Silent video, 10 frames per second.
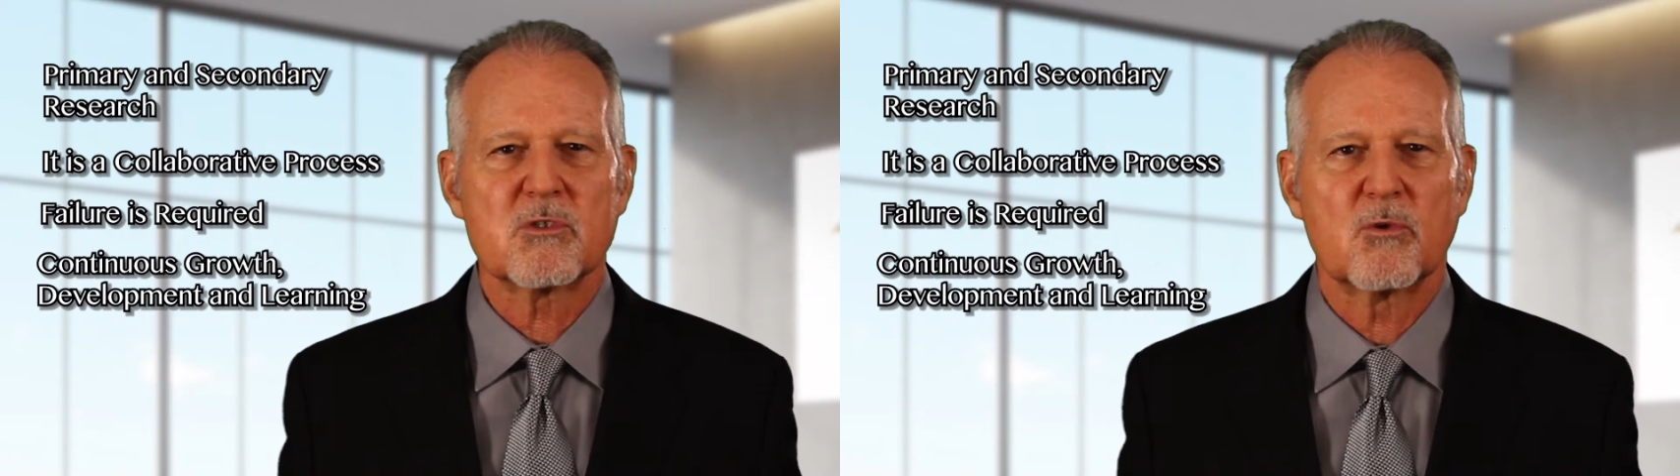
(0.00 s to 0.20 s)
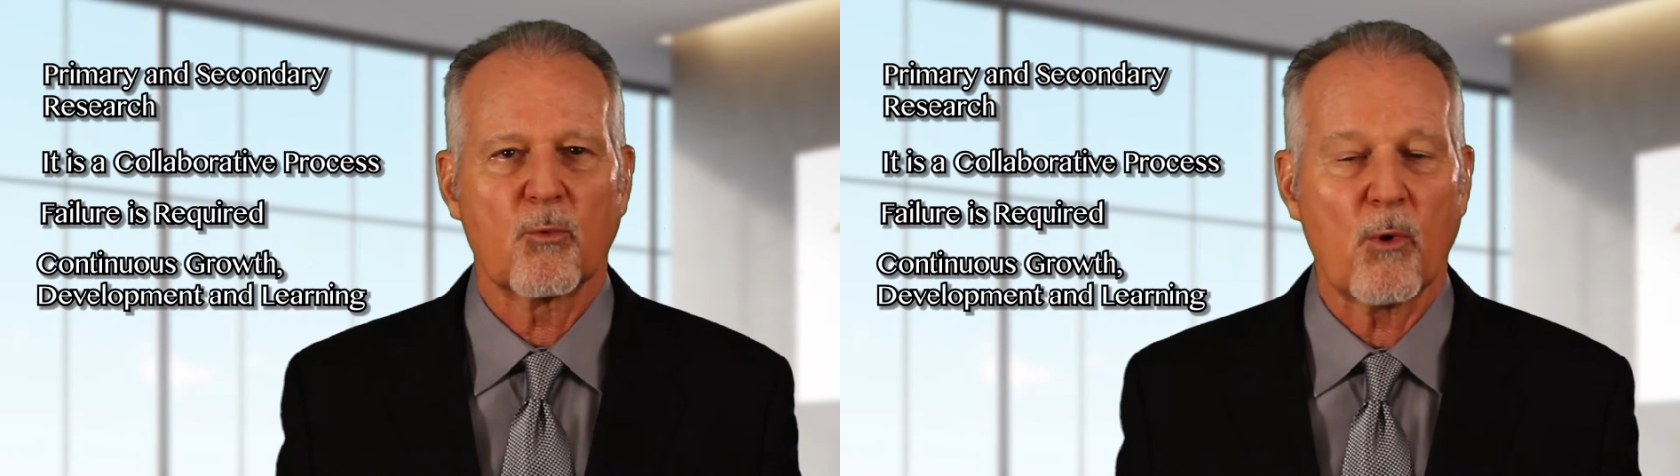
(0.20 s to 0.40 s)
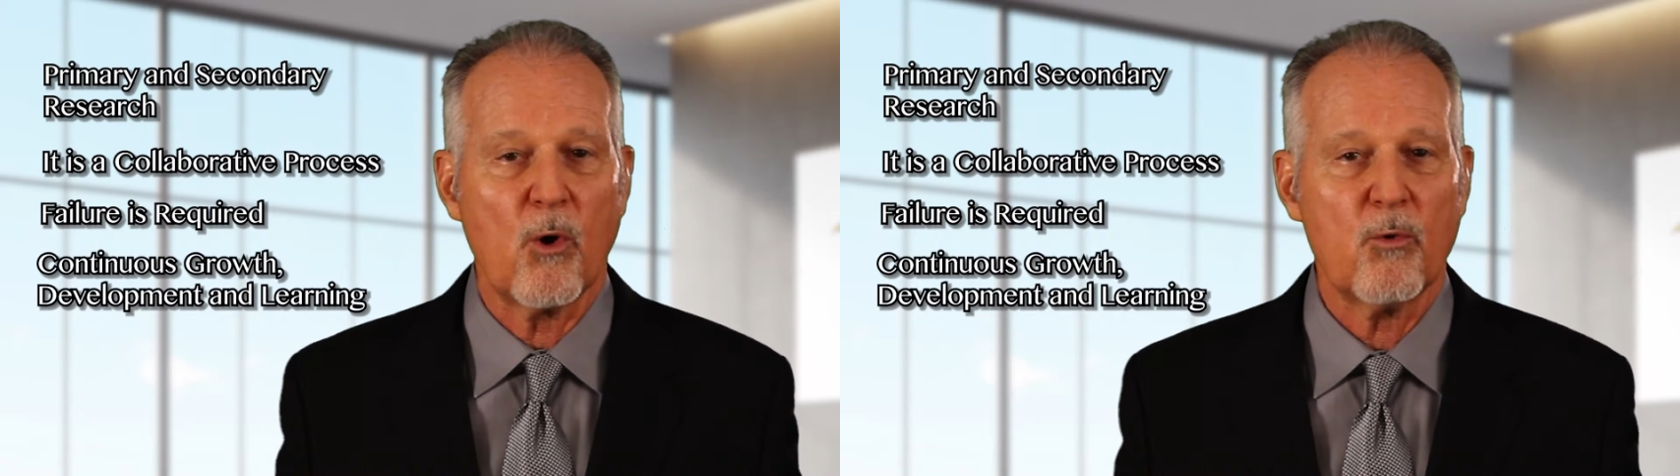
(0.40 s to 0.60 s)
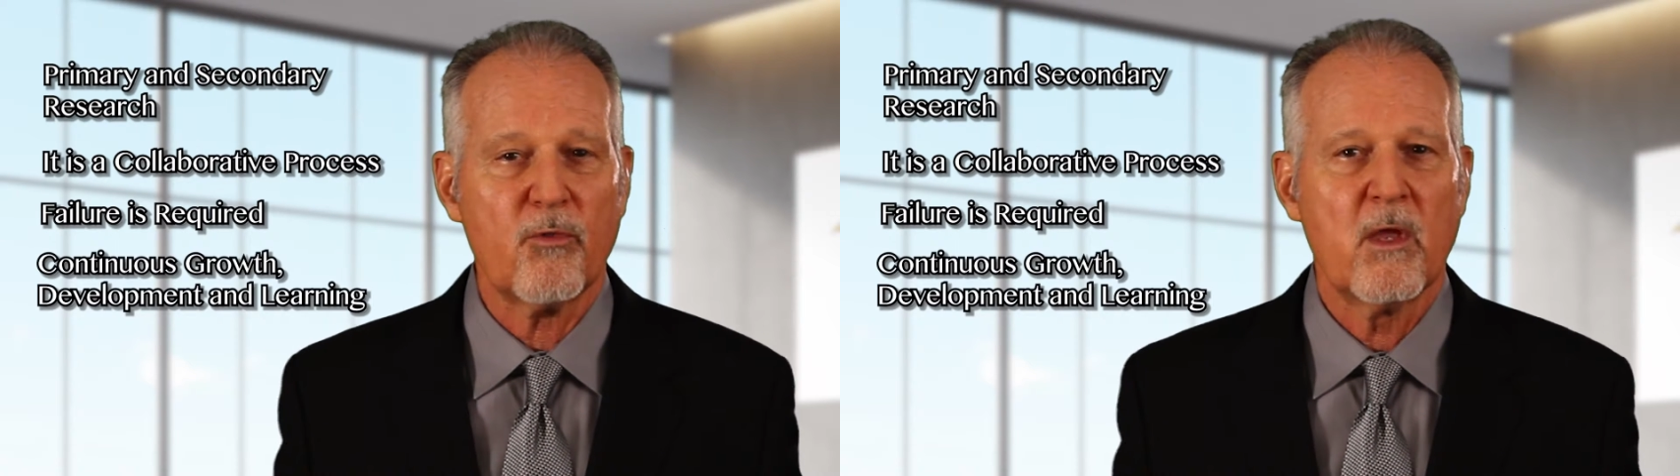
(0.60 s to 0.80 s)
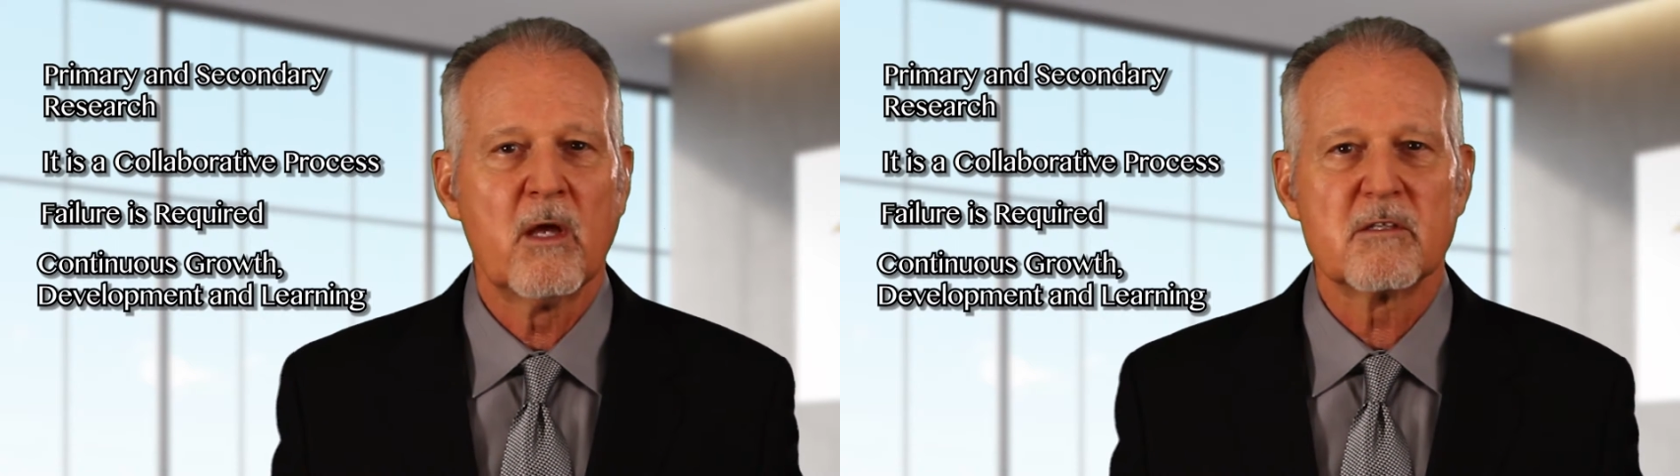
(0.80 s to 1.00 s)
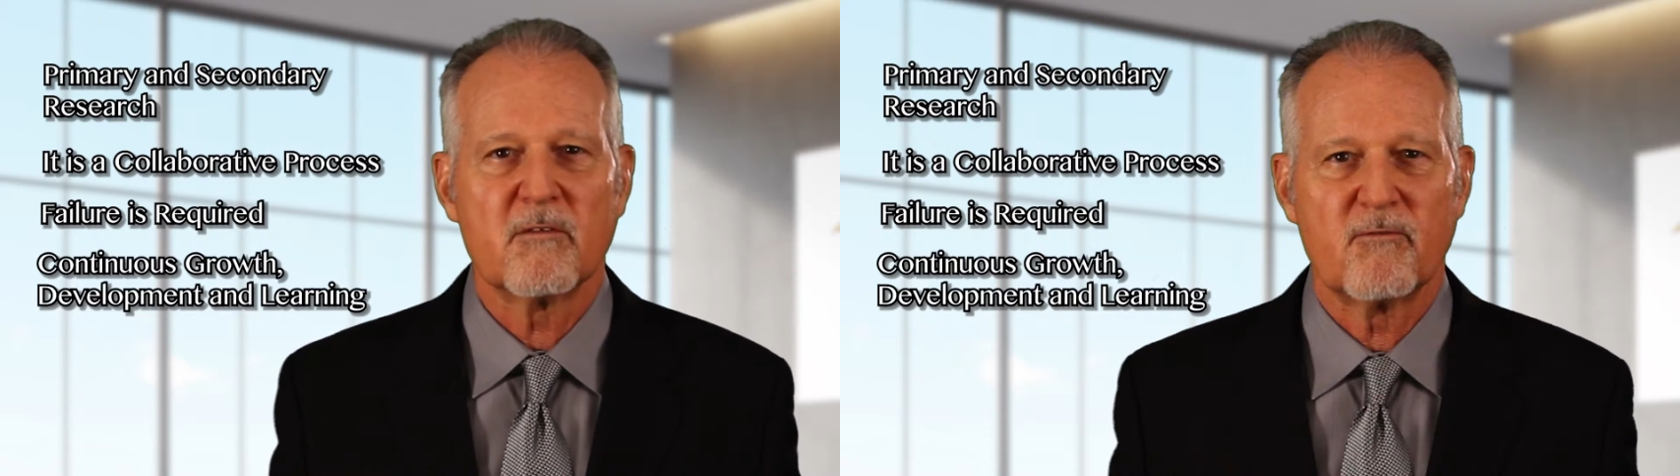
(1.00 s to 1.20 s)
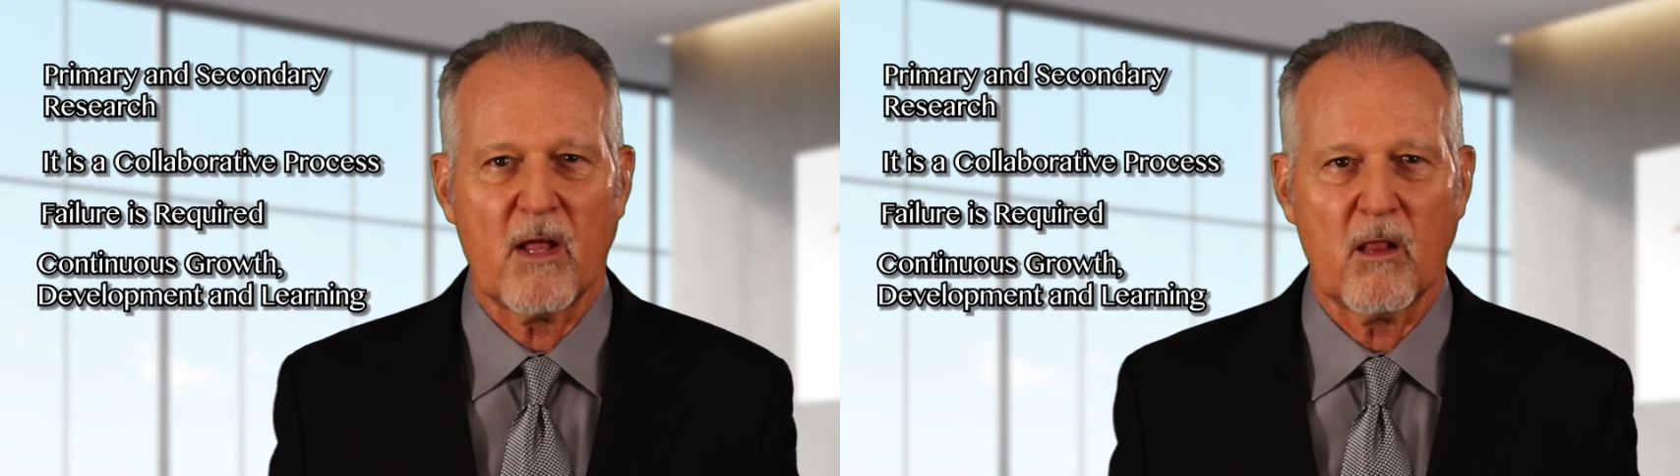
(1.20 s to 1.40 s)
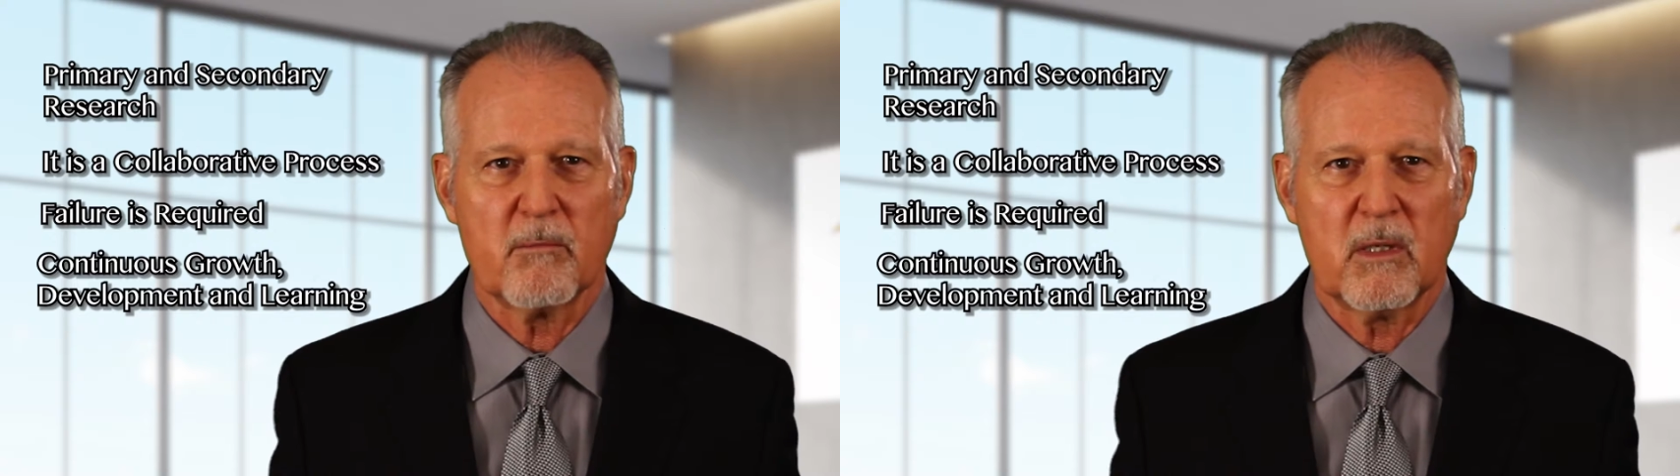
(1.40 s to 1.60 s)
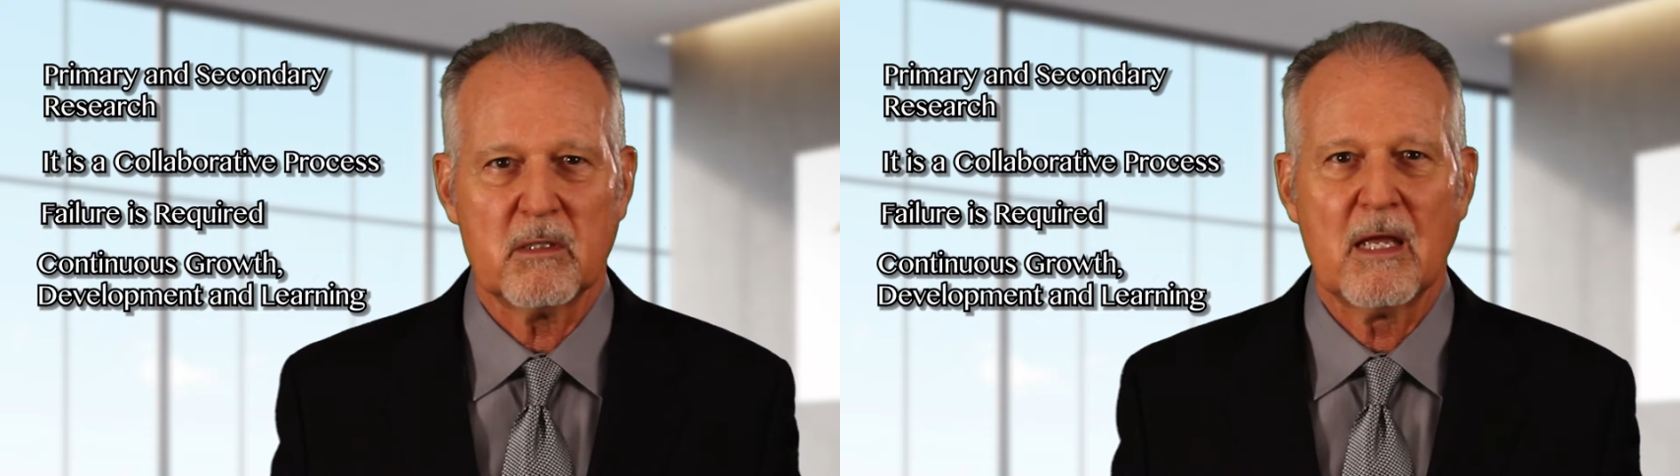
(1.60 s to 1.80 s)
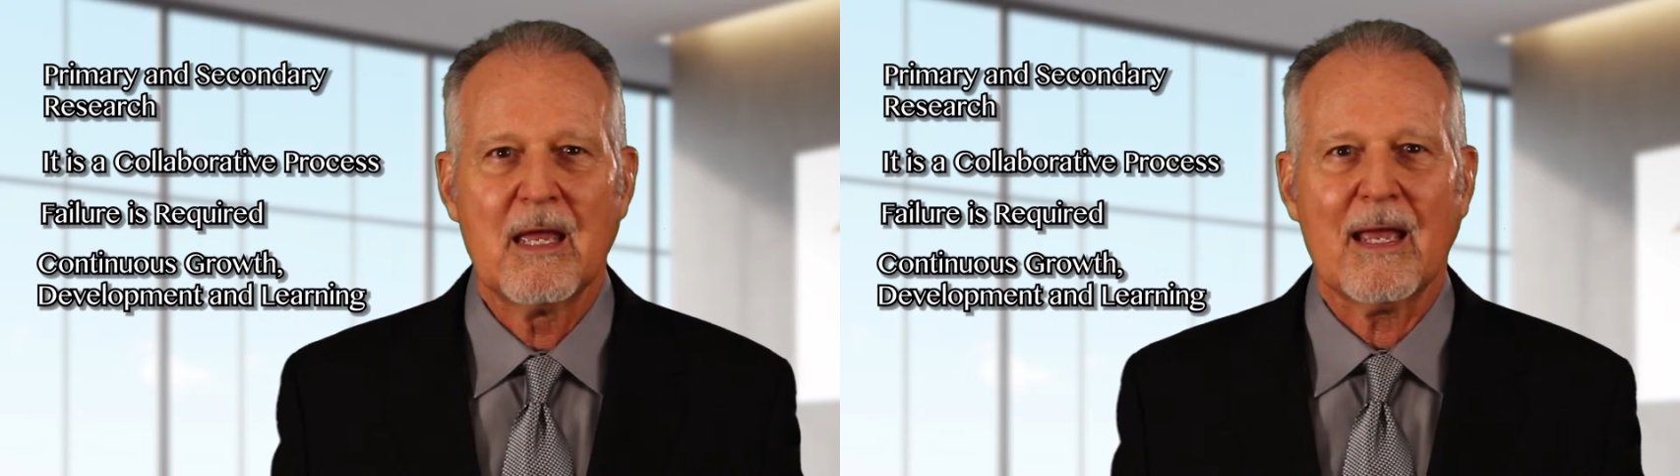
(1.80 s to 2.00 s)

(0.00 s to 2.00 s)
growth, development,